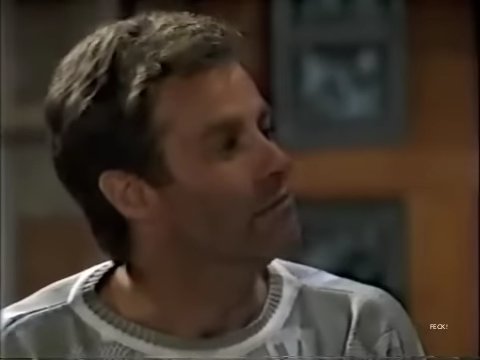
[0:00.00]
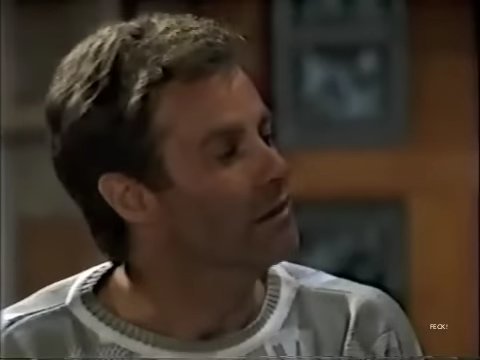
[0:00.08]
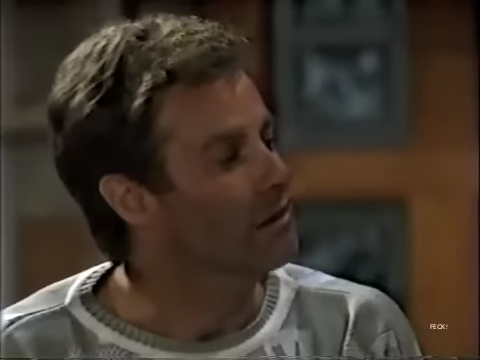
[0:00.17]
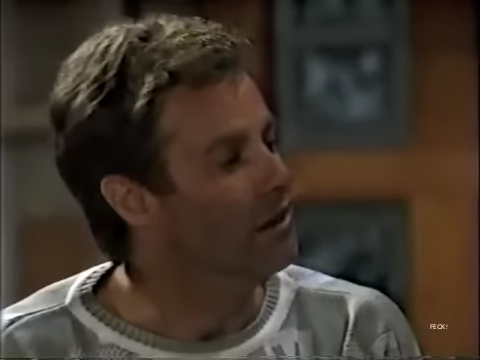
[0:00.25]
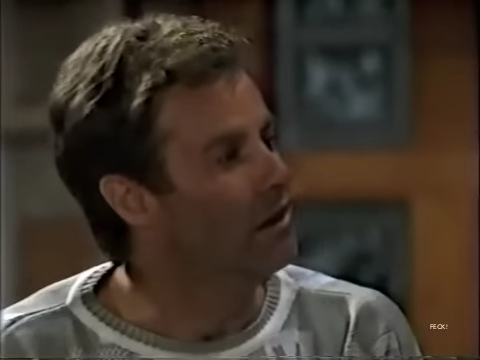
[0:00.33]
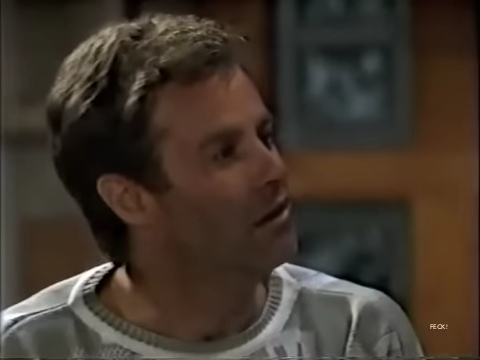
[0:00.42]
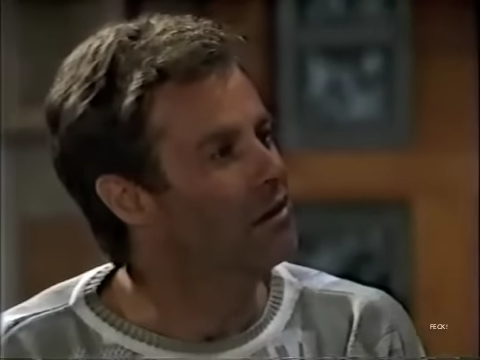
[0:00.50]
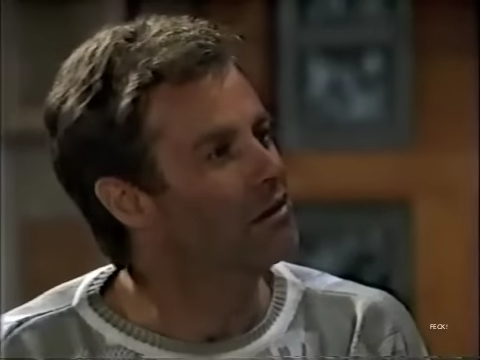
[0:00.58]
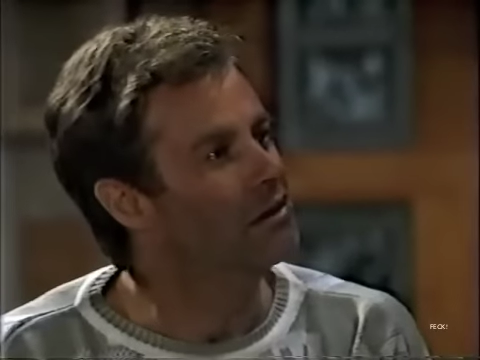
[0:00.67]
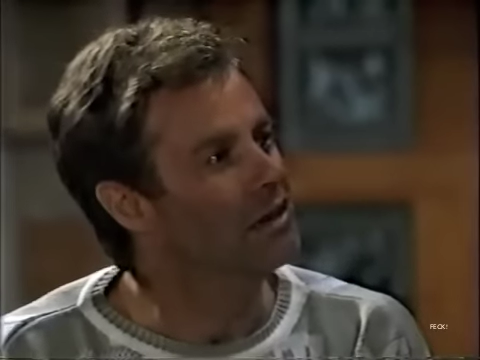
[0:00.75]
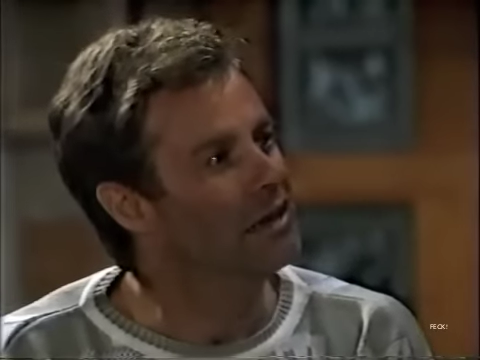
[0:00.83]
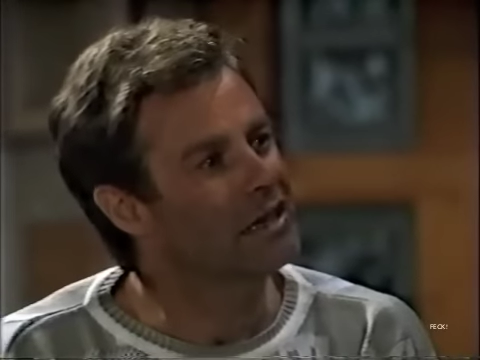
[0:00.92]
long
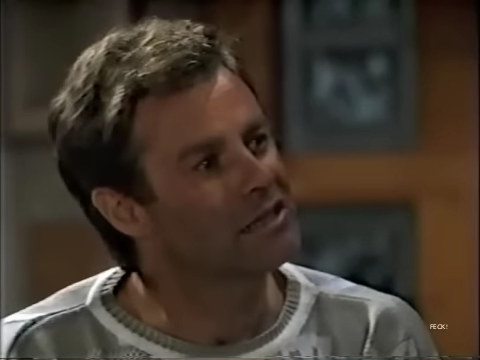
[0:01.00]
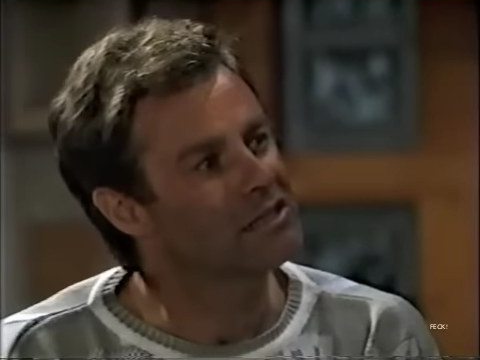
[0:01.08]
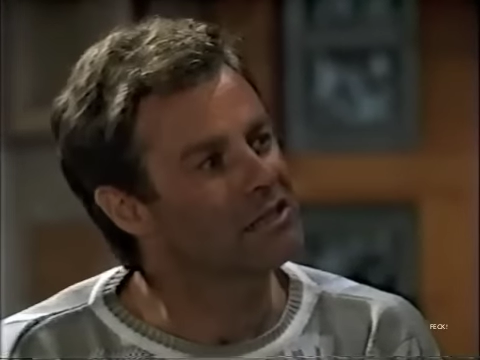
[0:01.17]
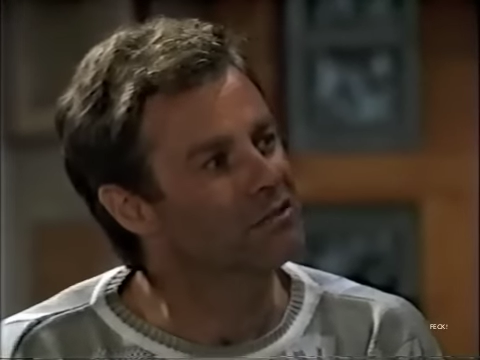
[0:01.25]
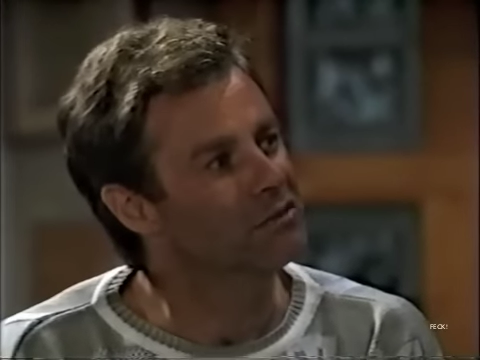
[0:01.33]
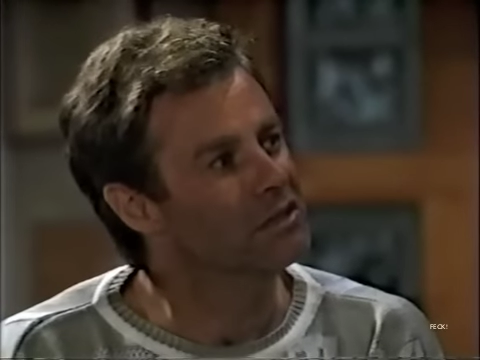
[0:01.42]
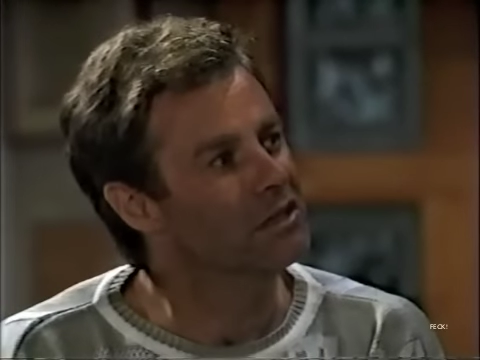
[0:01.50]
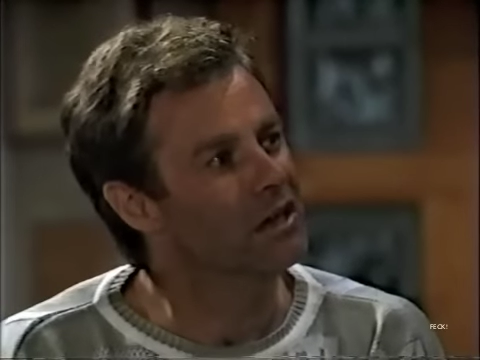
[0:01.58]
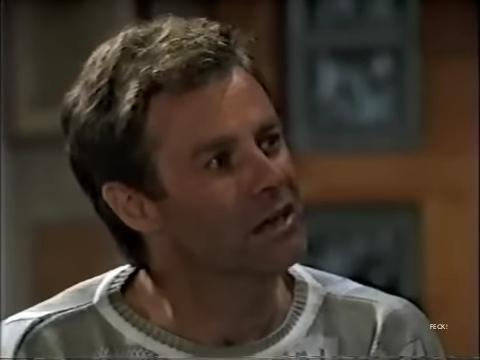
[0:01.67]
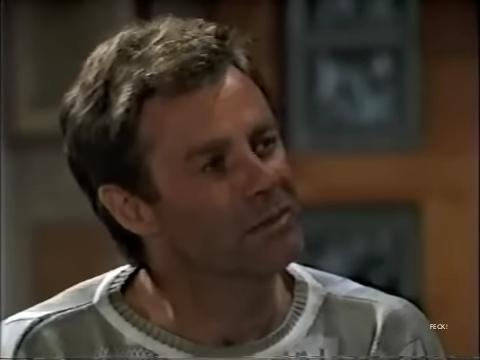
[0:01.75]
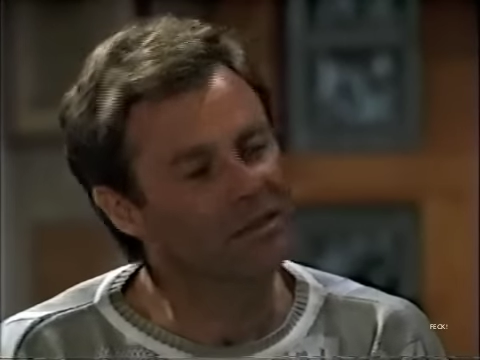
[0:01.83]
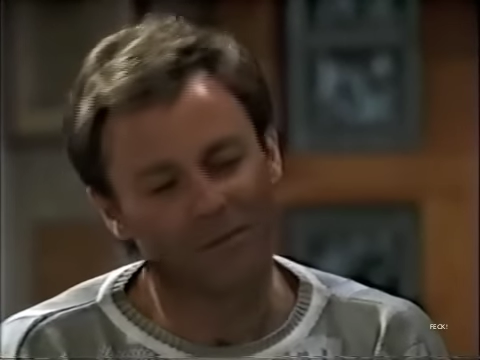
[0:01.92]
and lasting
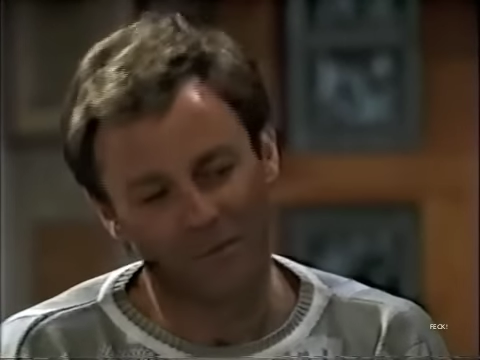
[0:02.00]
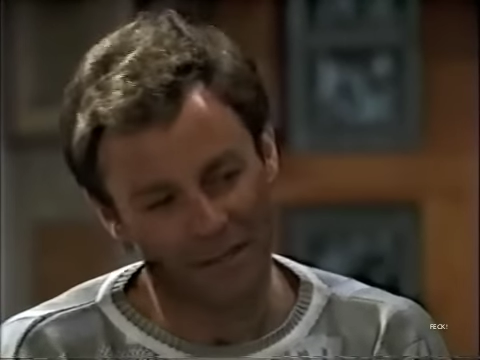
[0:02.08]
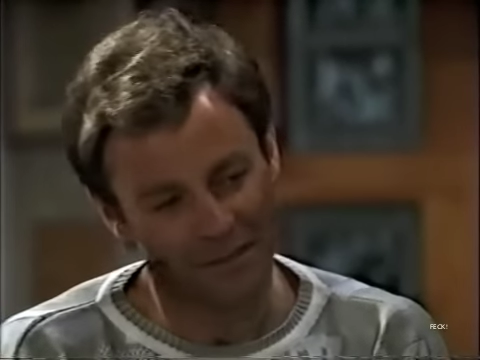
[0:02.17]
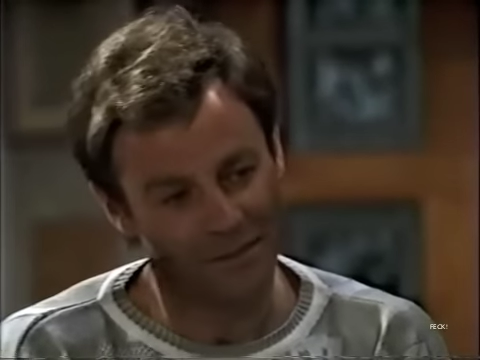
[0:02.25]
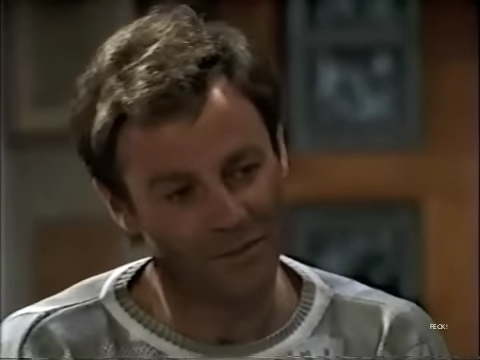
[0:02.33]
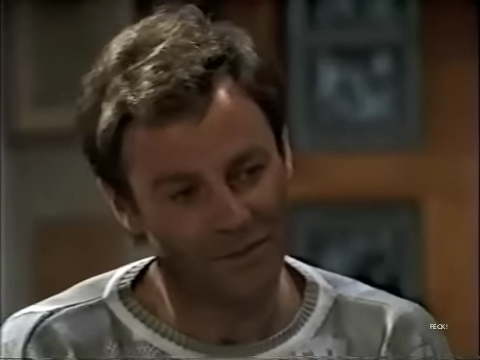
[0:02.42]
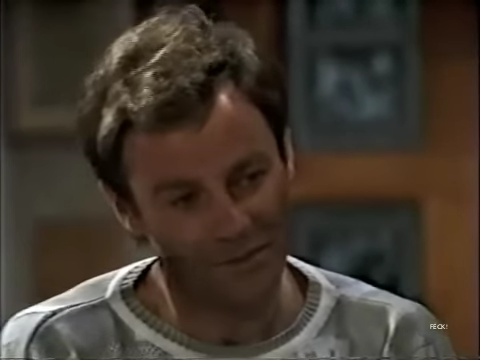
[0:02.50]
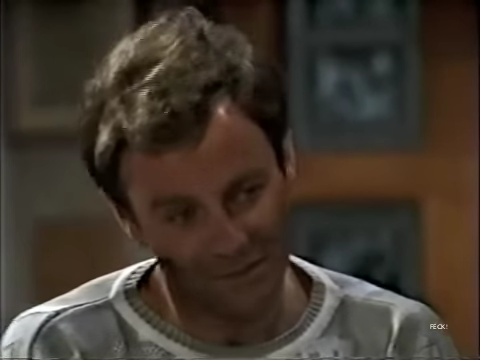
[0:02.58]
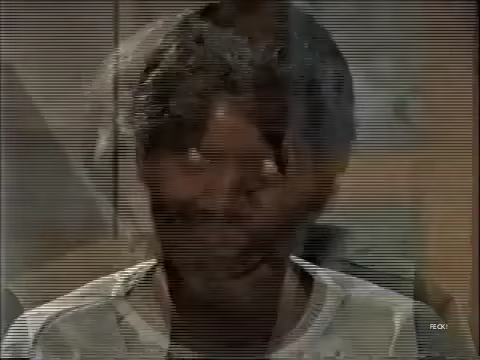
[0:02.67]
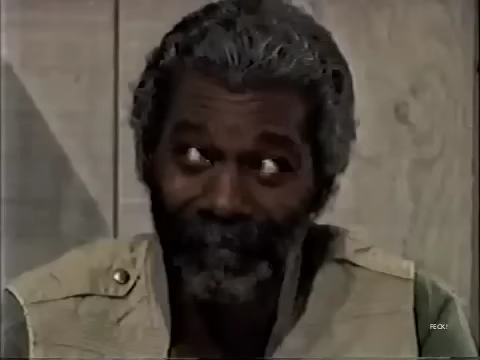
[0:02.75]
retirement in the Bahamas?